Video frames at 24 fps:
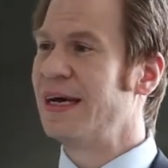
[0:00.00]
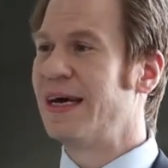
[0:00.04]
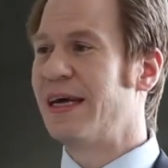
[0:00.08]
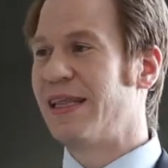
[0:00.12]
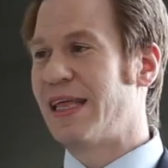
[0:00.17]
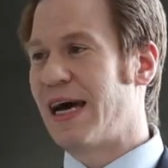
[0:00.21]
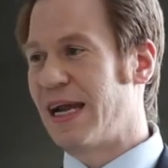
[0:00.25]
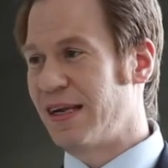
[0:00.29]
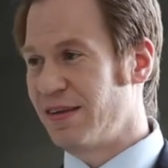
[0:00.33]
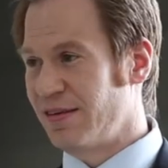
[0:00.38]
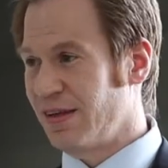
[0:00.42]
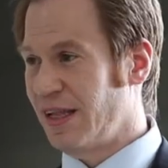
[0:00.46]

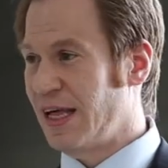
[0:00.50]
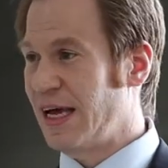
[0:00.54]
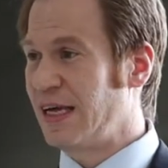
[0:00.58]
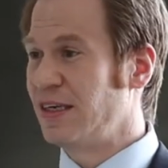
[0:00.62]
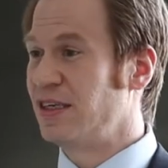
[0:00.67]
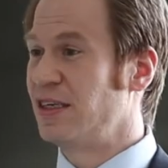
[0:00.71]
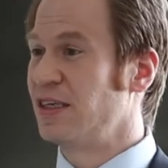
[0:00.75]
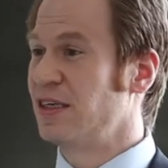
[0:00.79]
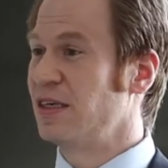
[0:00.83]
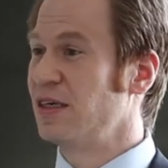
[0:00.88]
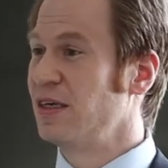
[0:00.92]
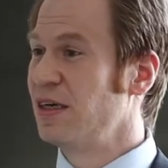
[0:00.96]
That has led
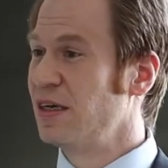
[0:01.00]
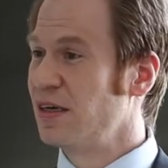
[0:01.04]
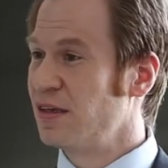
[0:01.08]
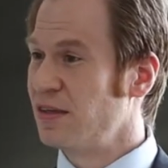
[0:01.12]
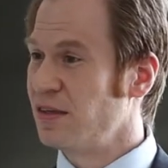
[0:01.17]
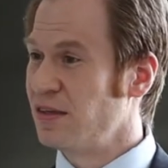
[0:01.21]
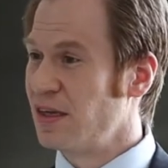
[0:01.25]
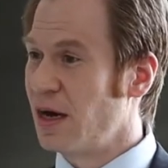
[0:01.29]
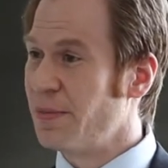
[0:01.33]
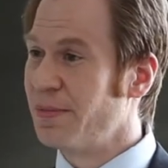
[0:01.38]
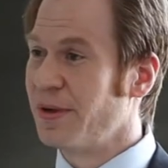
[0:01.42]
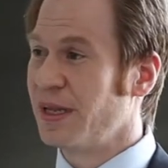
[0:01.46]
to
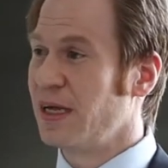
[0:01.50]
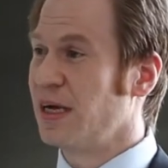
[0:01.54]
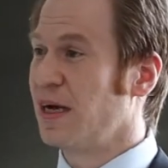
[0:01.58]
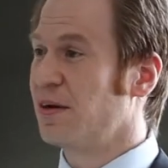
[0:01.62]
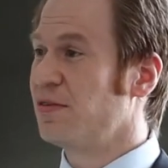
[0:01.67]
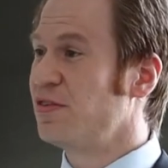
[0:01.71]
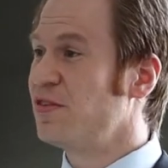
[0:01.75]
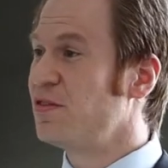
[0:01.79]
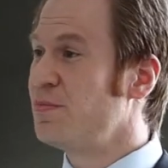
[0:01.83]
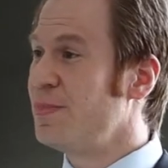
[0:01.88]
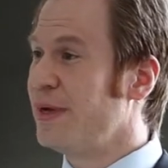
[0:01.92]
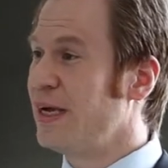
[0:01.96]
doubling of
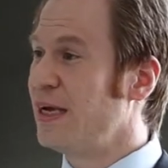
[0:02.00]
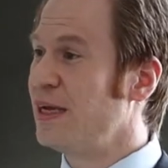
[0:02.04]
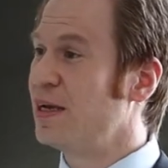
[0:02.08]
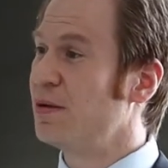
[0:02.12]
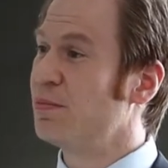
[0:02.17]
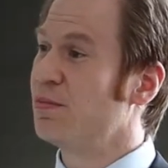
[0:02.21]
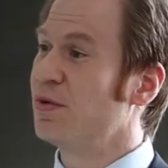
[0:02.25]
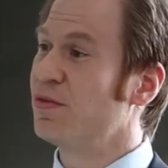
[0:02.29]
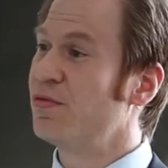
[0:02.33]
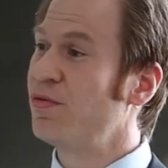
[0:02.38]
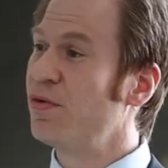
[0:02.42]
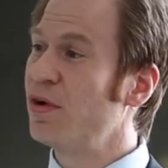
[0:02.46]
speed
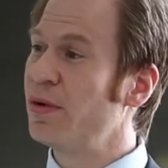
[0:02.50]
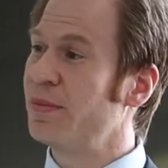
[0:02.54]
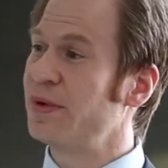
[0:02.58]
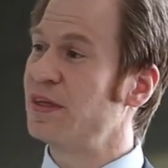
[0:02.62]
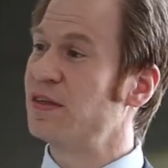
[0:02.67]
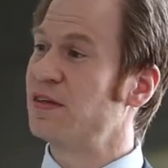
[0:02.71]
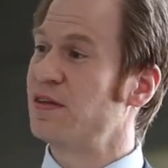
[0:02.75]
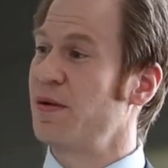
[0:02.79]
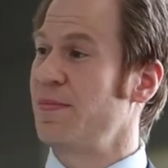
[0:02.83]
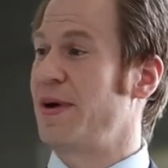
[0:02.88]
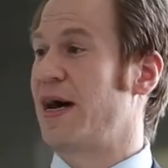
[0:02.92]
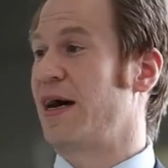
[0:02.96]
and
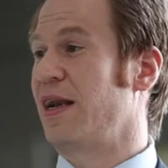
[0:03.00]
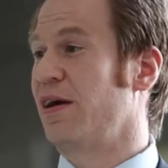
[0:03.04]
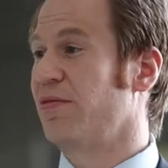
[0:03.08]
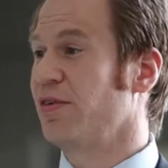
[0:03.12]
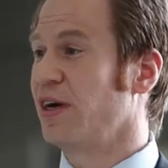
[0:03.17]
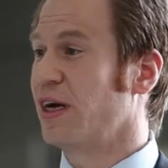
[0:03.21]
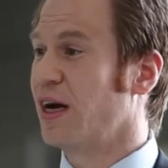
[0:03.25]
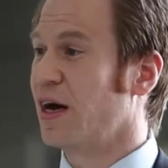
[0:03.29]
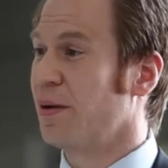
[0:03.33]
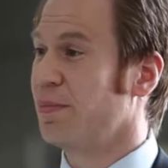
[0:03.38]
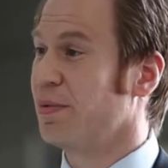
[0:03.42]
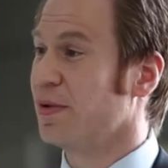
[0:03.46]
performance about
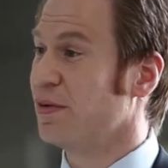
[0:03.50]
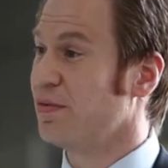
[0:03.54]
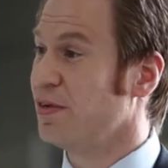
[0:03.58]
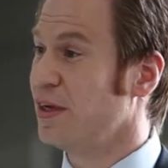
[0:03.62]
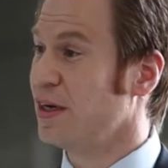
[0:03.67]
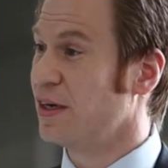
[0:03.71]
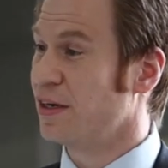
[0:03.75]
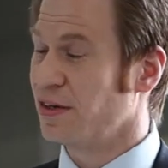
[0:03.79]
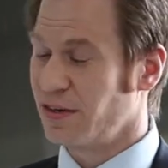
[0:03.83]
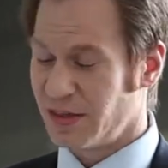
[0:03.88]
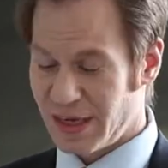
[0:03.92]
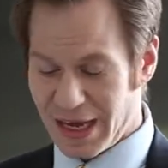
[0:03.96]
every couple of
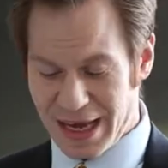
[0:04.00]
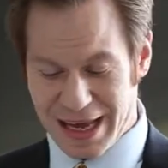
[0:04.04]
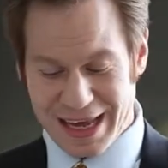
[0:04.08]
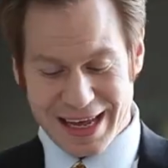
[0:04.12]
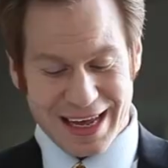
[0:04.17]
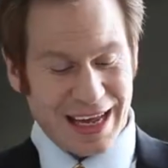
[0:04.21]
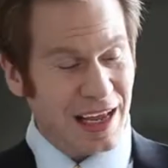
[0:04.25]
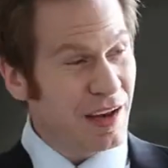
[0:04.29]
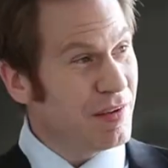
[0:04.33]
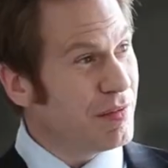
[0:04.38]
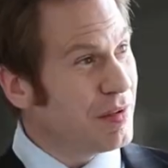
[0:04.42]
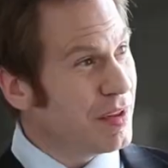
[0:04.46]
years.
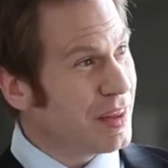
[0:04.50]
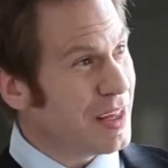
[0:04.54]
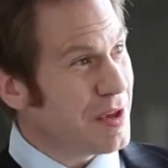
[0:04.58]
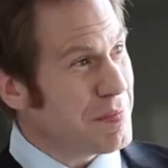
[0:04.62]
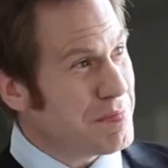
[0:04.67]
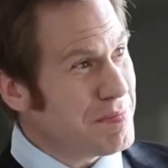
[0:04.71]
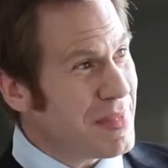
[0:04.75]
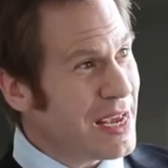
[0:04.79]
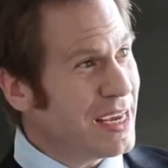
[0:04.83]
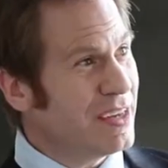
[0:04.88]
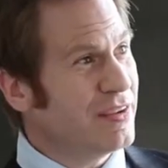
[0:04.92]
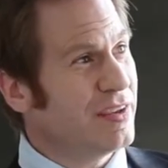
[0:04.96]
And the
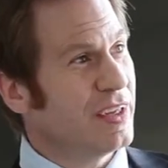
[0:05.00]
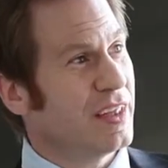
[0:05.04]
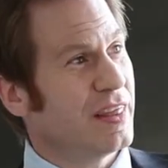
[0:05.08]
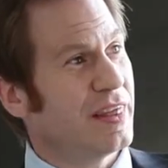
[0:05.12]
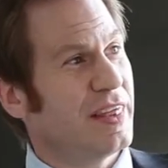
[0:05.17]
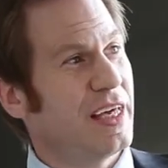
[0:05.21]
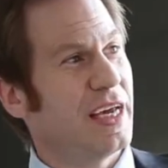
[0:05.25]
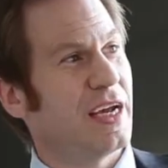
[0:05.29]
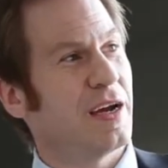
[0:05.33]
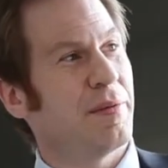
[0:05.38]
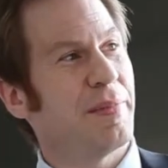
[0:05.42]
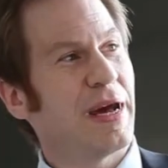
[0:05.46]
amazing
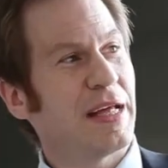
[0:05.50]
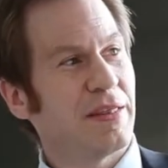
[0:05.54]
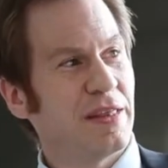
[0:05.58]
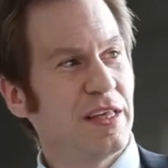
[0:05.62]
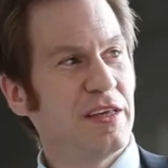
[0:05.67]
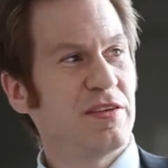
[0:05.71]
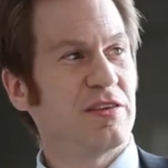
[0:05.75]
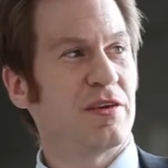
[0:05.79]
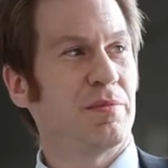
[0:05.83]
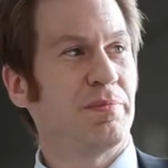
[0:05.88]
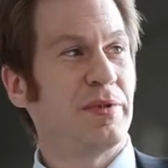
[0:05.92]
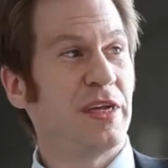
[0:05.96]
thing about
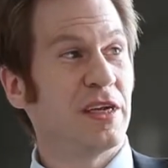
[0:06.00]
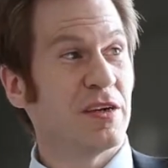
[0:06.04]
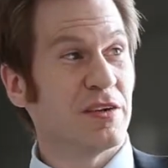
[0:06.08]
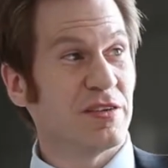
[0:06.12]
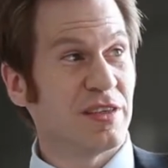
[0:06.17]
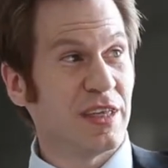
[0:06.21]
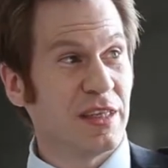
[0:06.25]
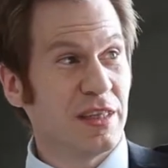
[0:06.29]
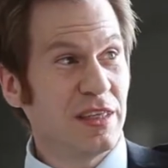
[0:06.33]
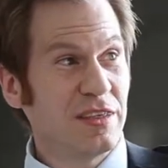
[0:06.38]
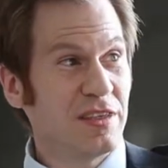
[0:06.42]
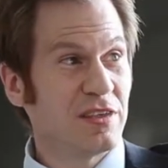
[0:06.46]
these computers,
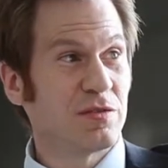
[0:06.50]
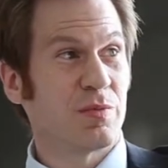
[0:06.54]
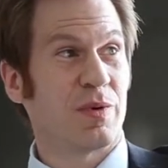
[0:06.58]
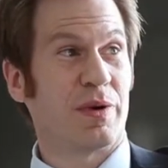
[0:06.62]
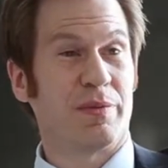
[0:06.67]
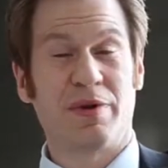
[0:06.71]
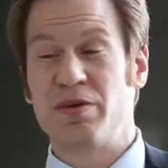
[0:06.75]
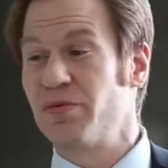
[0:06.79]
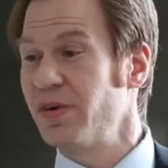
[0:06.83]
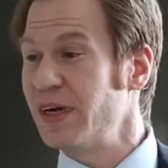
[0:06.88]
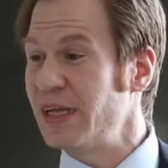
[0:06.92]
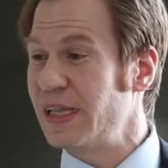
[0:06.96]
and this is what
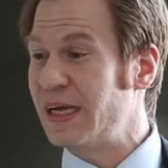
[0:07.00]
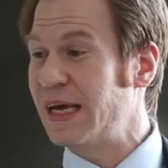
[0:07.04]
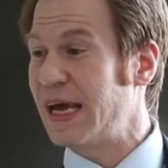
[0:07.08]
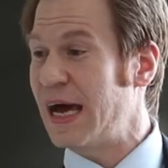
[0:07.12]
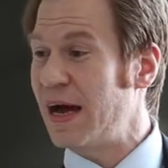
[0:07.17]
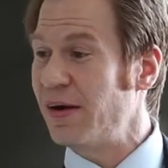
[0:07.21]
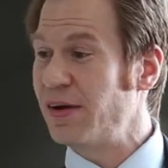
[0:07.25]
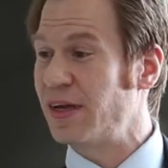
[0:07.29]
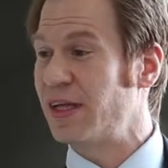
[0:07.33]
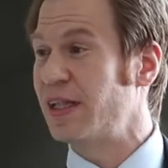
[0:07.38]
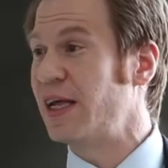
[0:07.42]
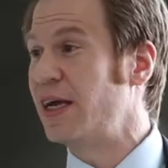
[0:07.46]
we really
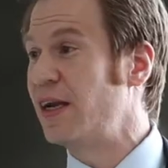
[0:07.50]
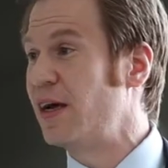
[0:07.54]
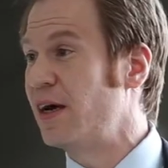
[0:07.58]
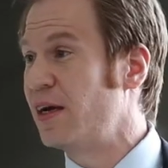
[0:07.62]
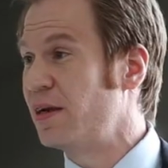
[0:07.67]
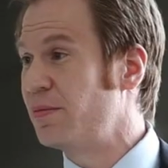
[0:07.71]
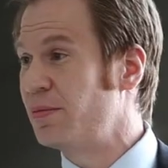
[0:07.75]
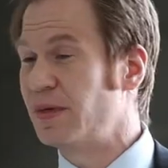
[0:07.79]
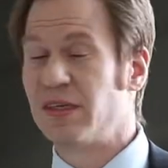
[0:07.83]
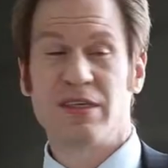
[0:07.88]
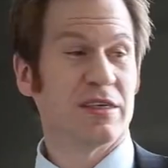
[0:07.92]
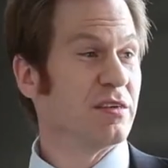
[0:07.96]
calculate
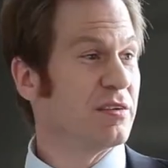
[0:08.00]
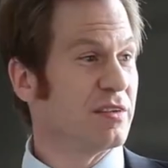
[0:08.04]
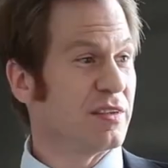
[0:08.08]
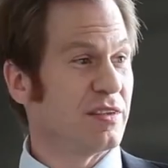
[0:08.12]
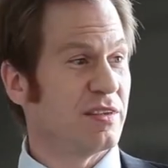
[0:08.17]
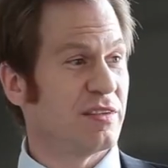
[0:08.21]
on in materials